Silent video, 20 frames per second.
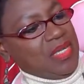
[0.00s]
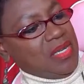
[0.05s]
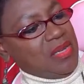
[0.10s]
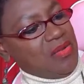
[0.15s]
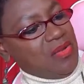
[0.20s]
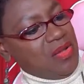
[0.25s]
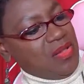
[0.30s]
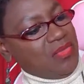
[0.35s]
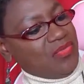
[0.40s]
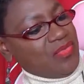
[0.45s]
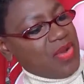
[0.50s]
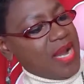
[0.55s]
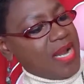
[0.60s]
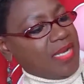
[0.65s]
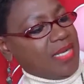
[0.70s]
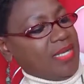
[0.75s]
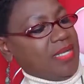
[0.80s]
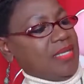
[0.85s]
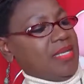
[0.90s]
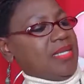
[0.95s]
All
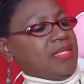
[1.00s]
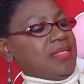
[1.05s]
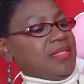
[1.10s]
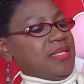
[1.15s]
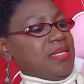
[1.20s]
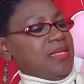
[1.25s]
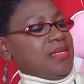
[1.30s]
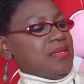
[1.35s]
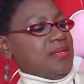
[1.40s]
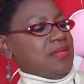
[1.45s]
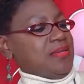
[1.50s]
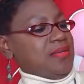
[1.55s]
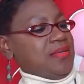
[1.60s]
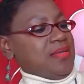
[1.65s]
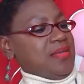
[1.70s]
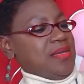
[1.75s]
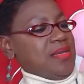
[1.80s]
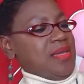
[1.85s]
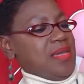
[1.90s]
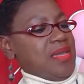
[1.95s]
righty, let's see.
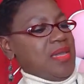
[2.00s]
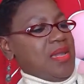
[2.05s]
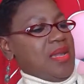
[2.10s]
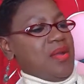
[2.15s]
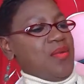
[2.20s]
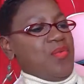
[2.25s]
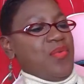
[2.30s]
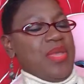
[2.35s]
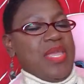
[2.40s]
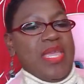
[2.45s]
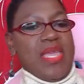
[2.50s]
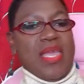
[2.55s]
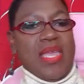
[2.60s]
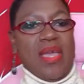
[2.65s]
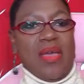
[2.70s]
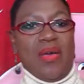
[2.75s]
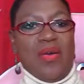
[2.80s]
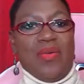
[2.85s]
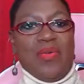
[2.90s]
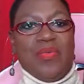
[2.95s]
Here we
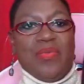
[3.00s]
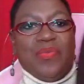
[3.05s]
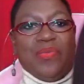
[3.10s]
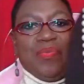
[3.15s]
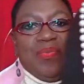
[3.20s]
go.